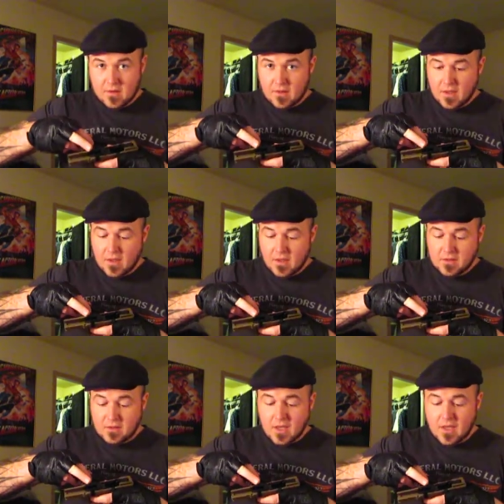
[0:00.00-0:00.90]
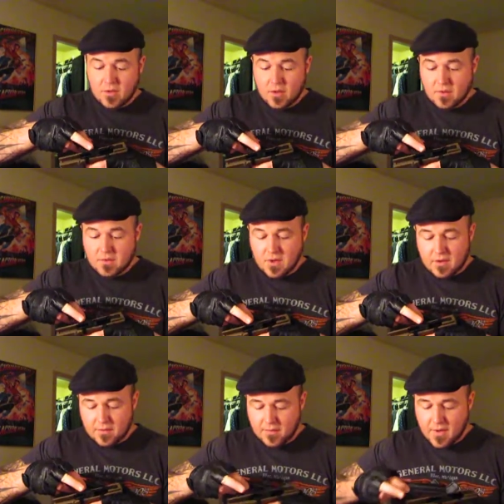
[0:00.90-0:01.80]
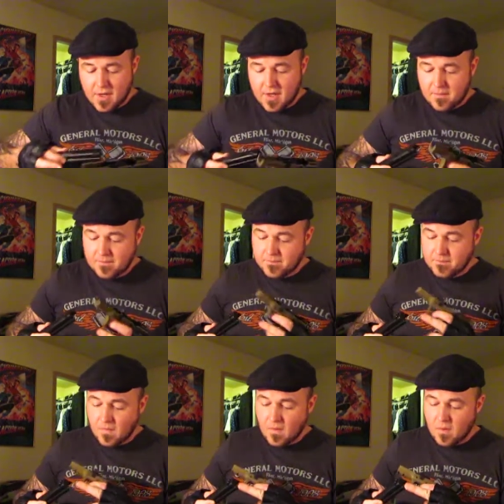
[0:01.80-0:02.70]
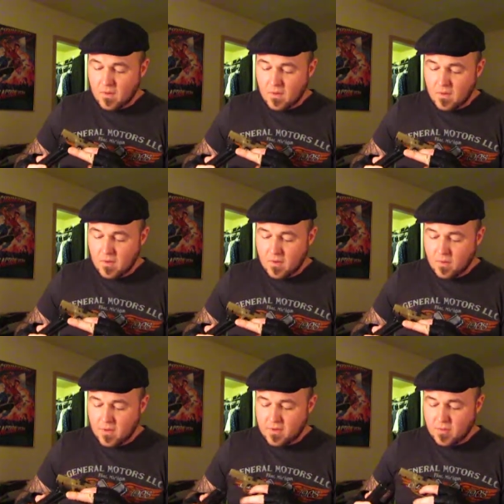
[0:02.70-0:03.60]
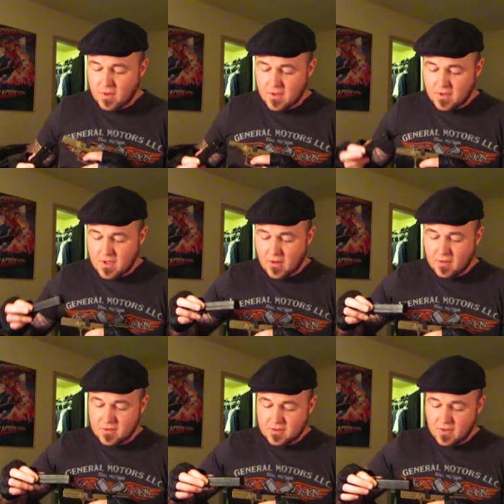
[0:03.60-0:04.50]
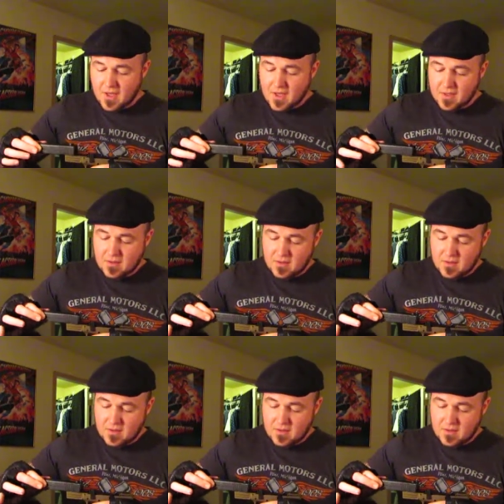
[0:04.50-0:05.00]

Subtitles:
the slide grooves on the frame with the ones that are on the slide.